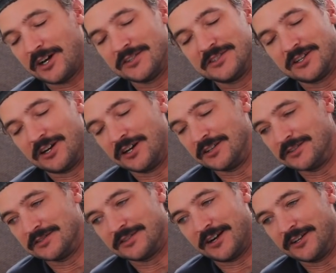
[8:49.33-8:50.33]
I don't.
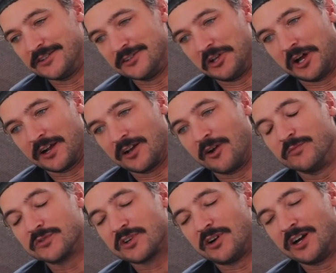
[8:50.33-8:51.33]
I, like,
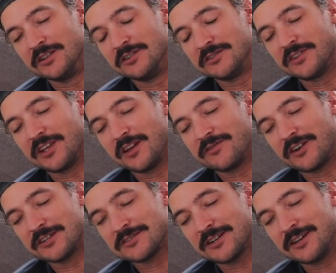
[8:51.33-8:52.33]
I'm trying not to get
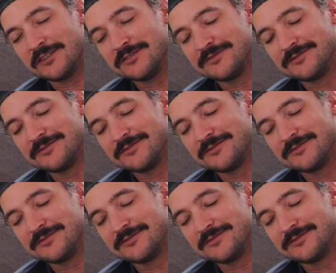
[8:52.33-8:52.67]
frustrated.